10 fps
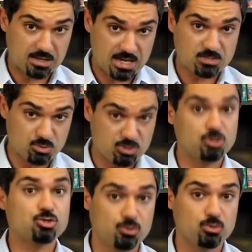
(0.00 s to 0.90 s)
case, which you
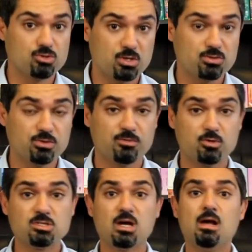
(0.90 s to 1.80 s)
should also do, of
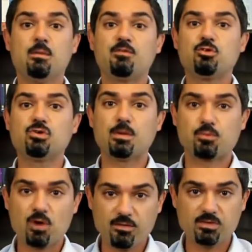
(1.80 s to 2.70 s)
course, but if you're doing a
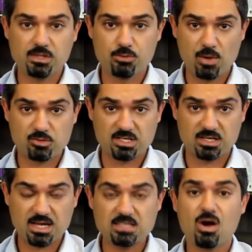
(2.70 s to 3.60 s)
privately
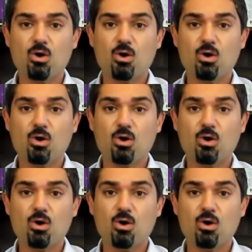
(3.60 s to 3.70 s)
represented case,